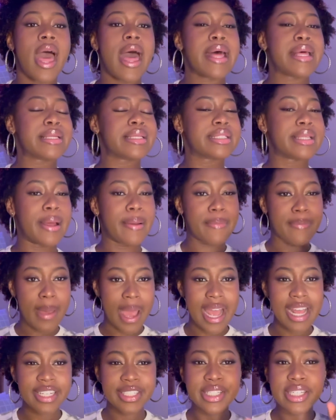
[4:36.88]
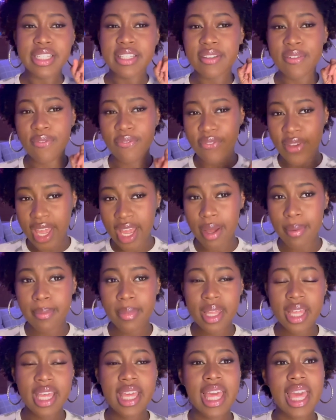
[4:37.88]
Sebastian's
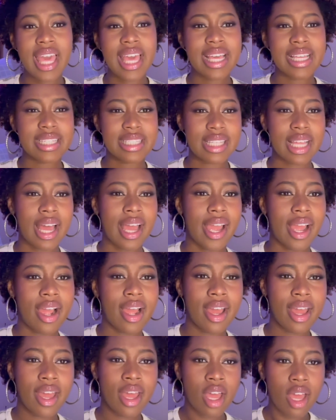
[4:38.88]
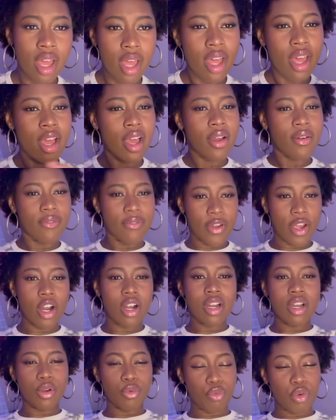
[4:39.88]
family is like
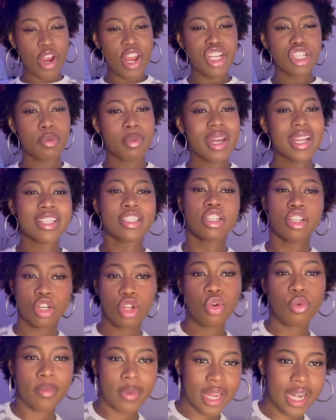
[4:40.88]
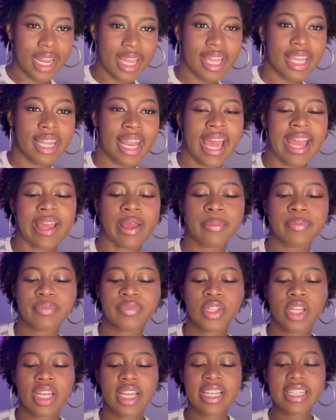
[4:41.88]
very rich, but it's new money. Like,
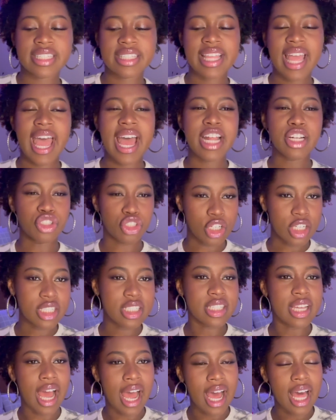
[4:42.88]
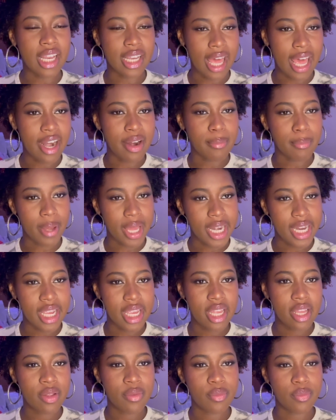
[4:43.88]
his dad just got a lot of
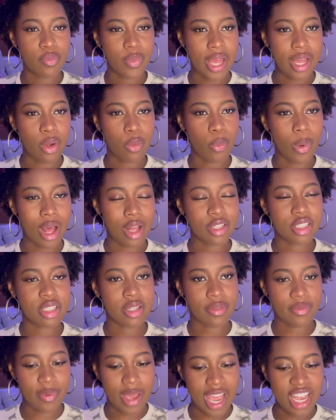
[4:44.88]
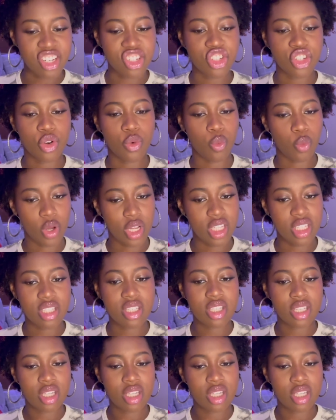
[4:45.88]
money, like while Sebastian was